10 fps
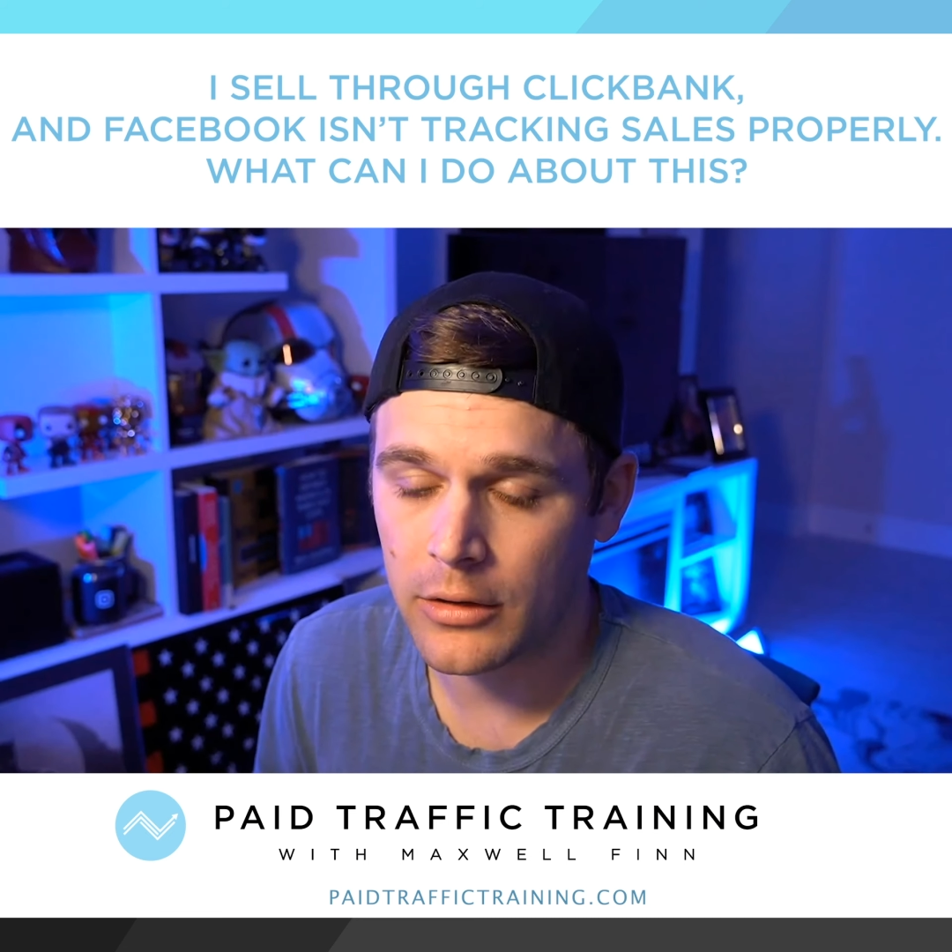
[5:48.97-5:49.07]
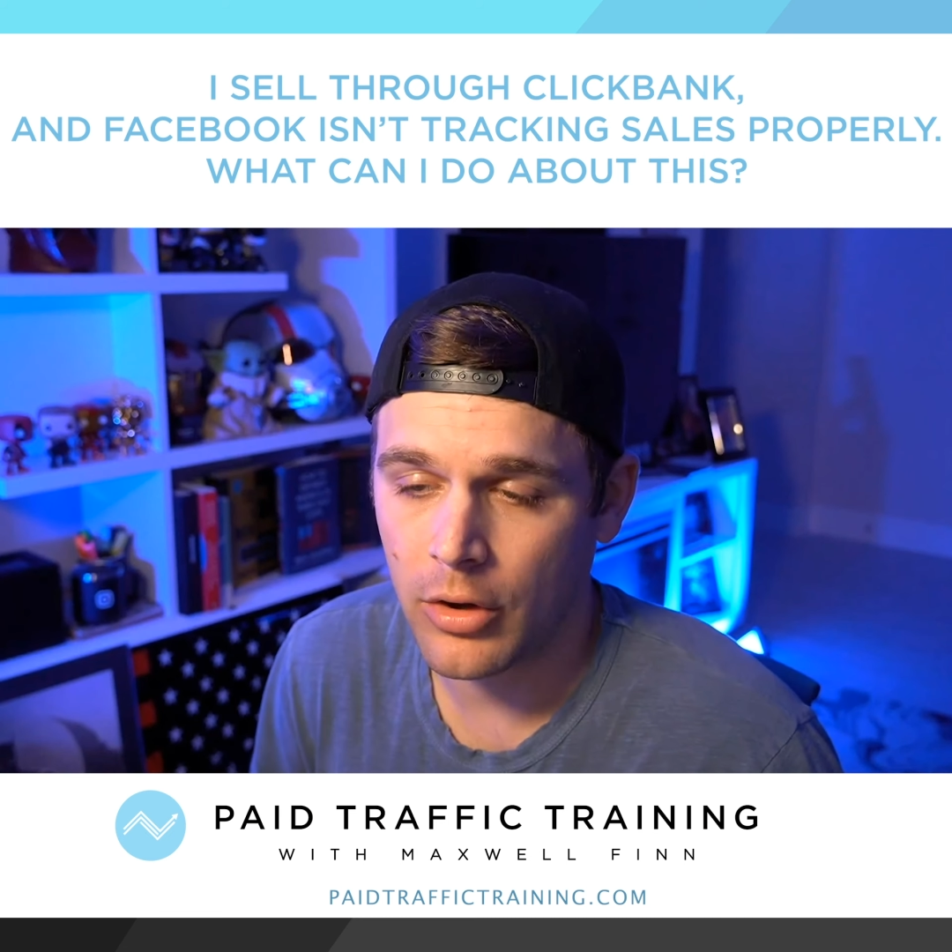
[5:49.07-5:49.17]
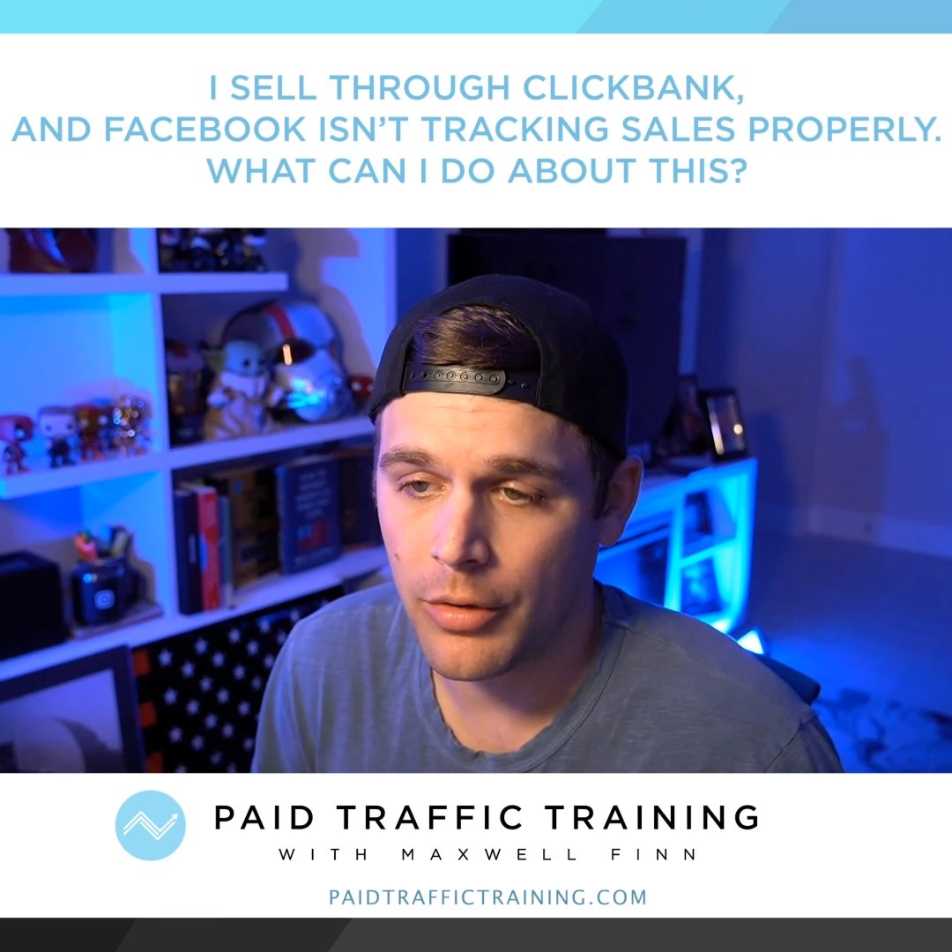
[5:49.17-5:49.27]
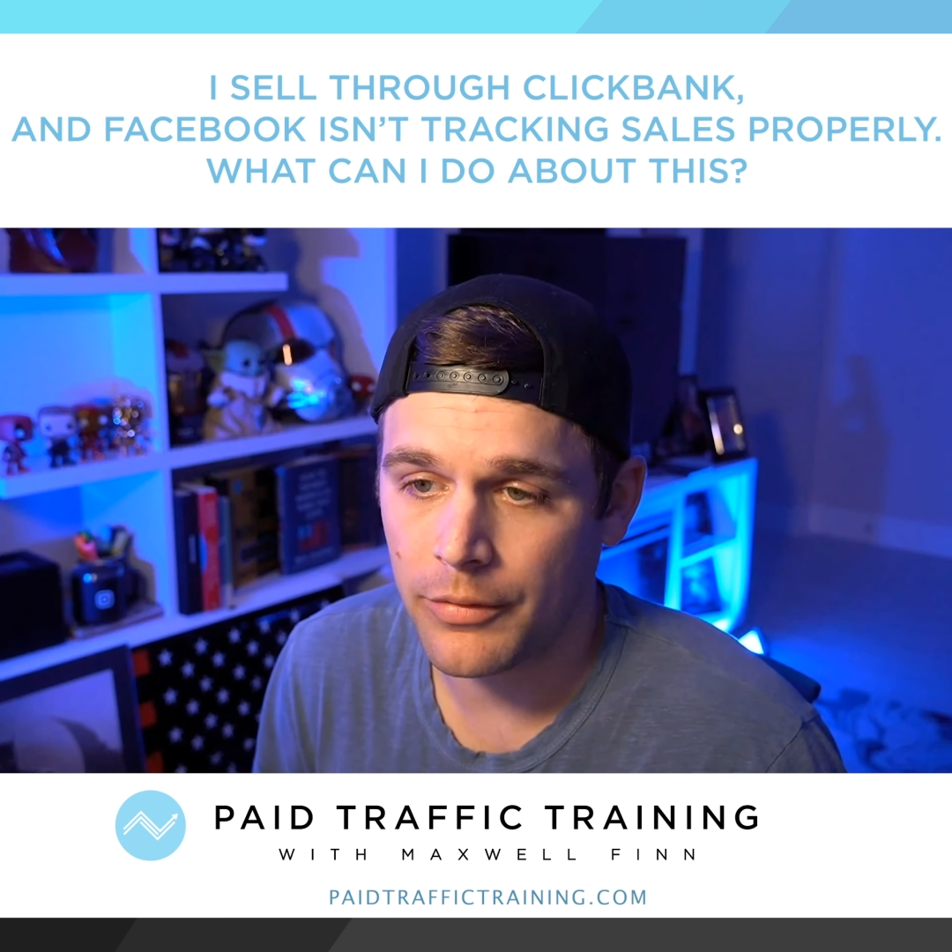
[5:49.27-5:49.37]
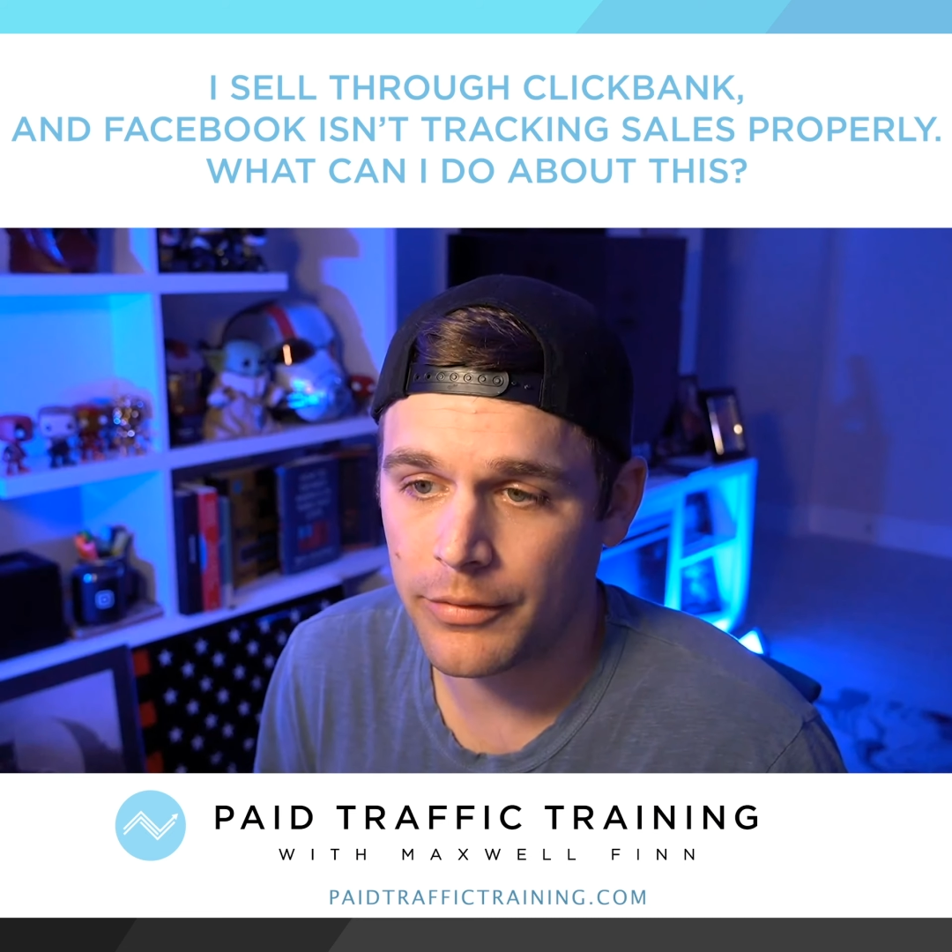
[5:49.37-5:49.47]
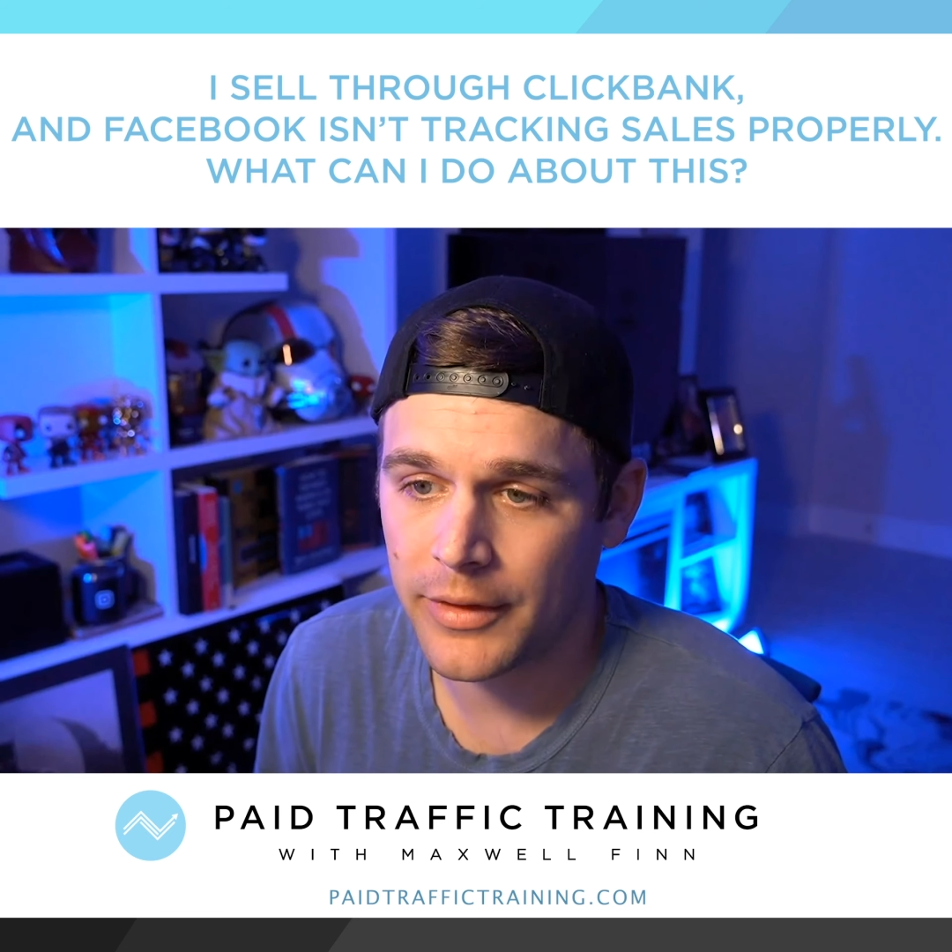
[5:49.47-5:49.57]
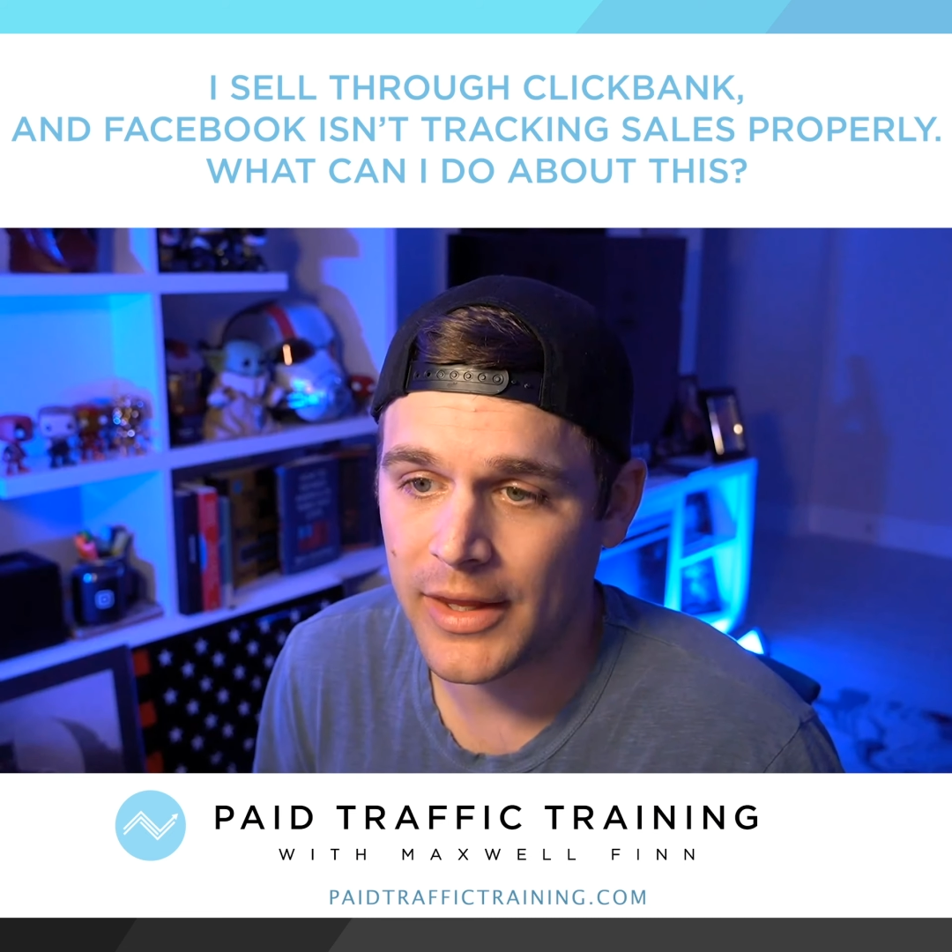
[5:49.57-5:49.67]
alone